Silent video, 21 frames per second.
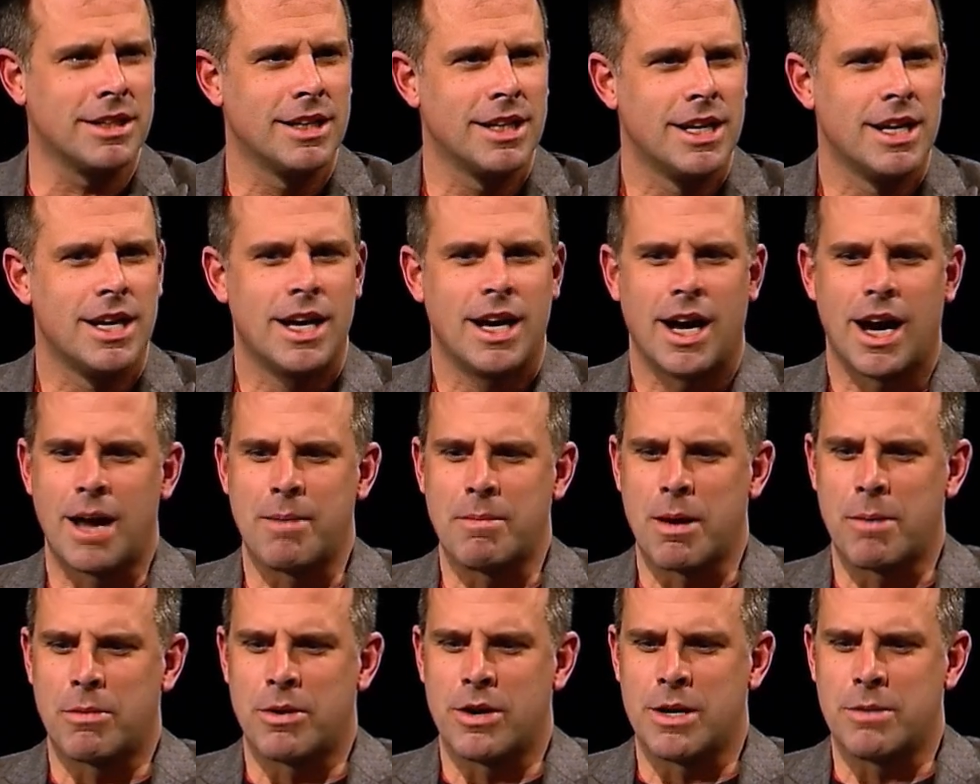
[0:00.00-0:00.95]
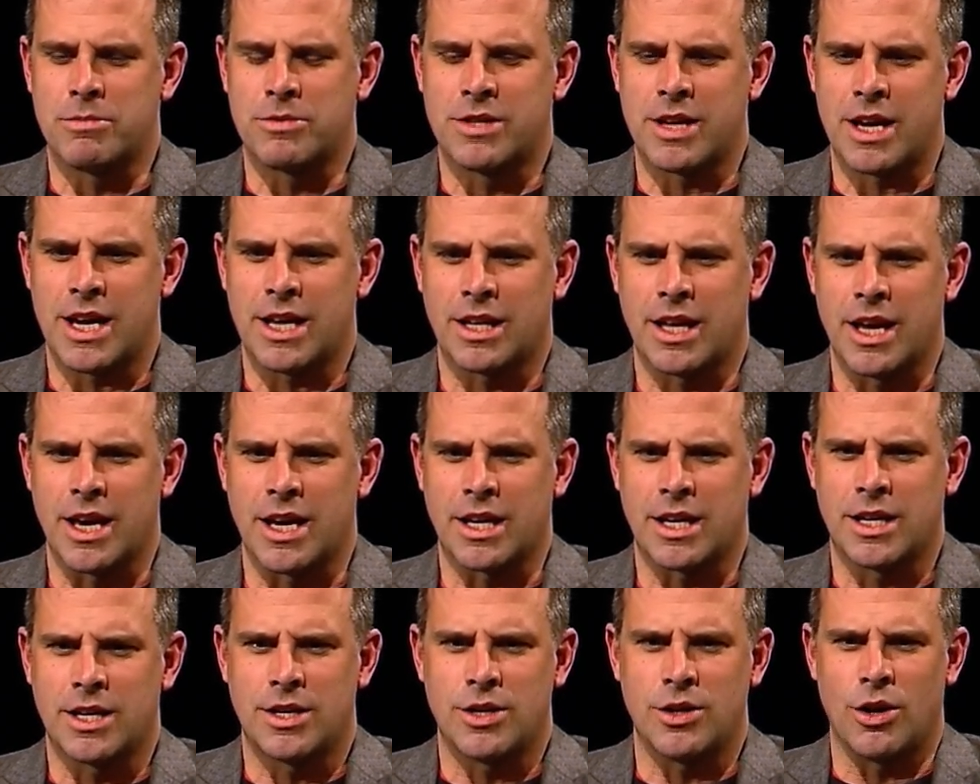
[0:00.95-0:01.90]
Yeah, I remember him saying like,
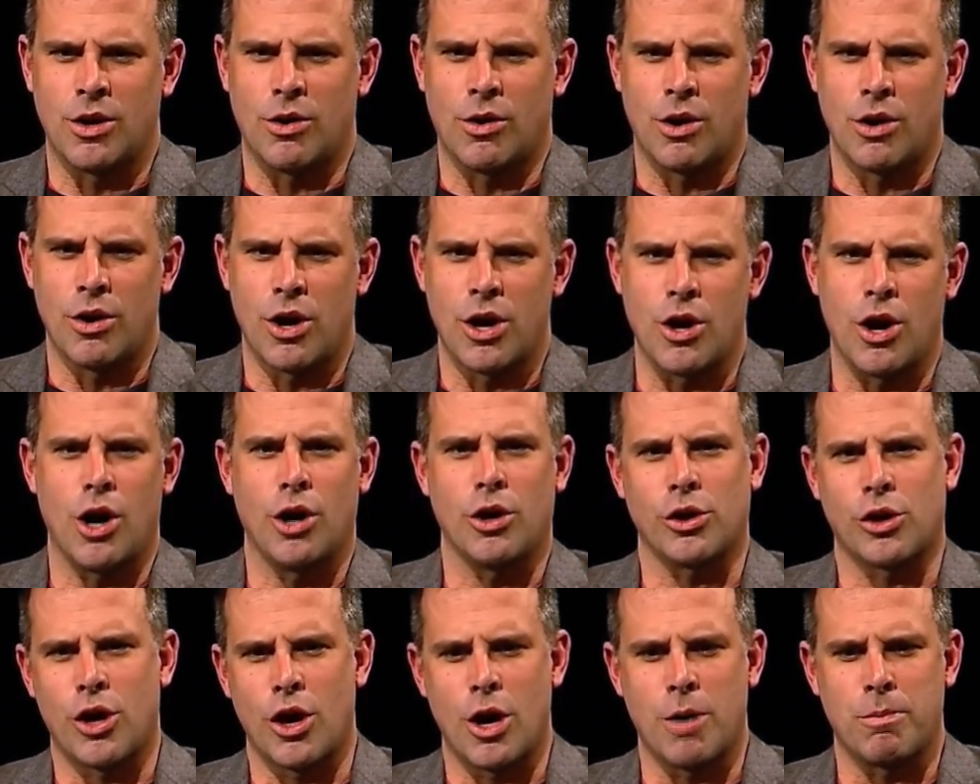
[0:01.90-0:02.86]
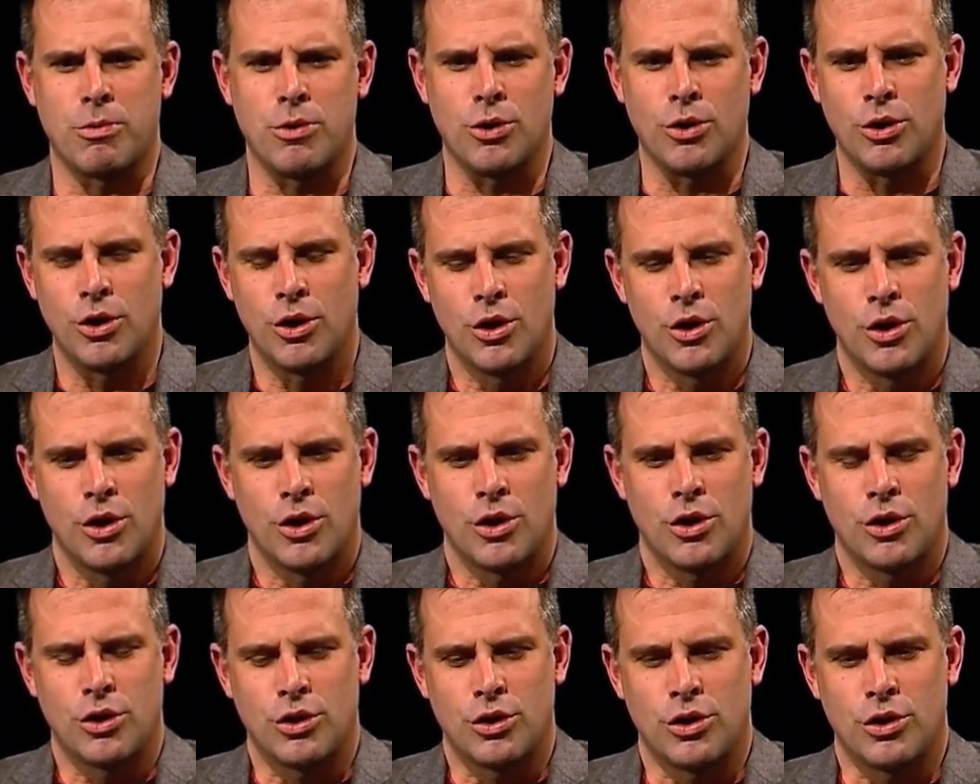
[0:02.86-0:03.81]
you know, hey Honerkamp, you,
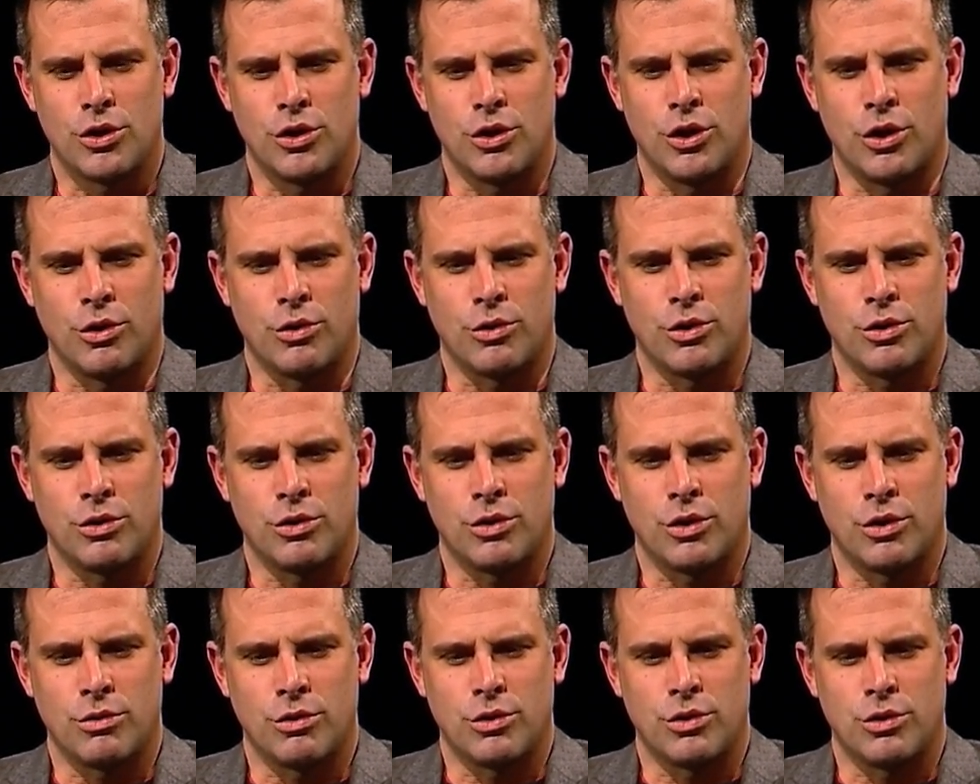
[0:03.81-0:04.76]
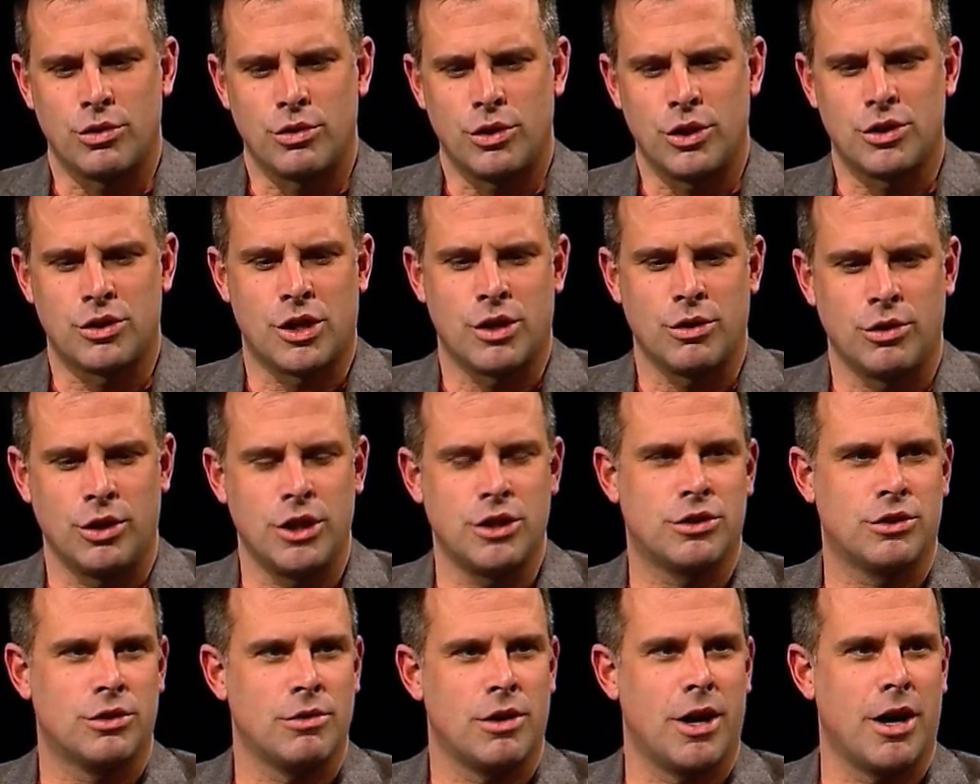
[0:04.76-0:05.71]
you, you know, you, at least at
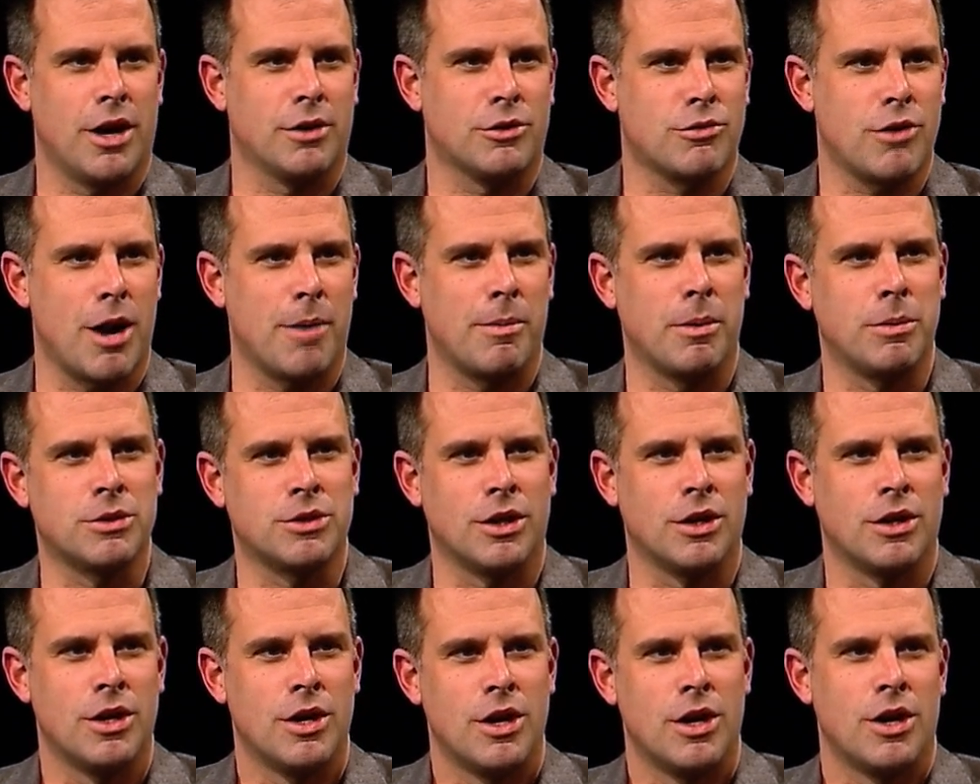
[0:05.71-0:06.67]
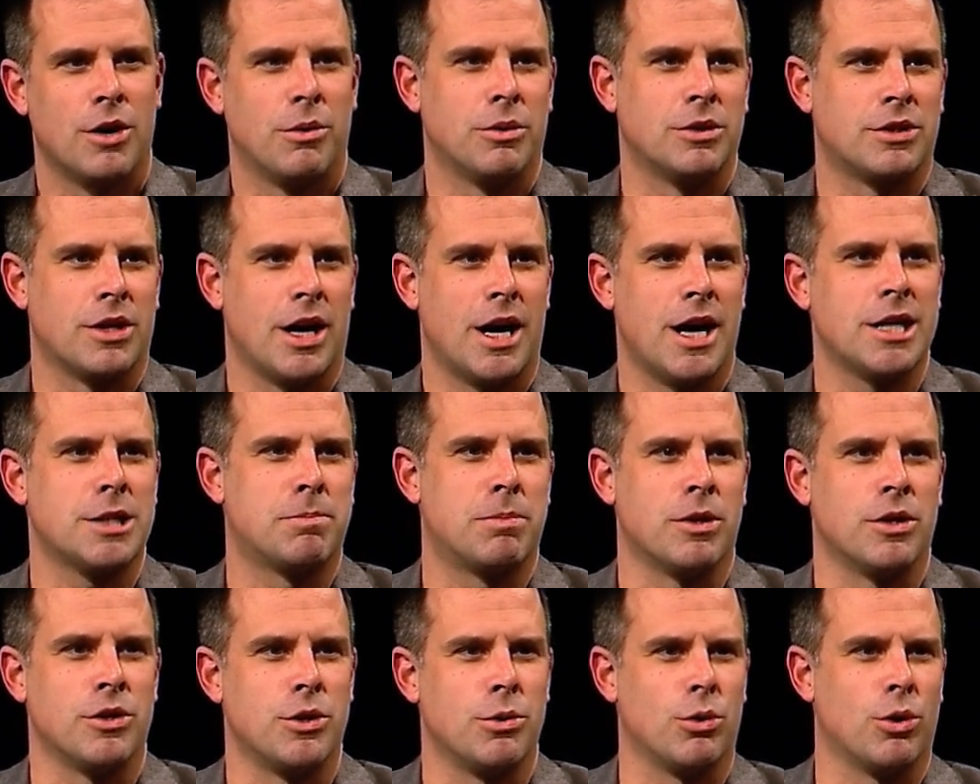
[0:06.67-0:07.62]
least uh, Trautmann was a was a has
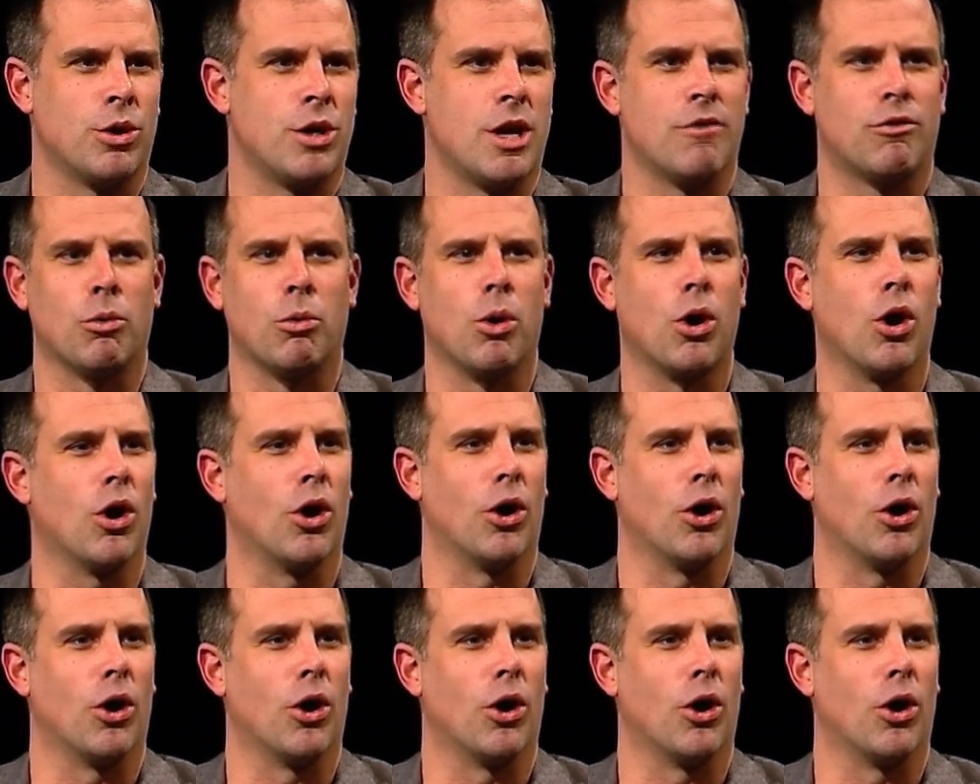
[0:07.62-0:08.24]
been. You were never were.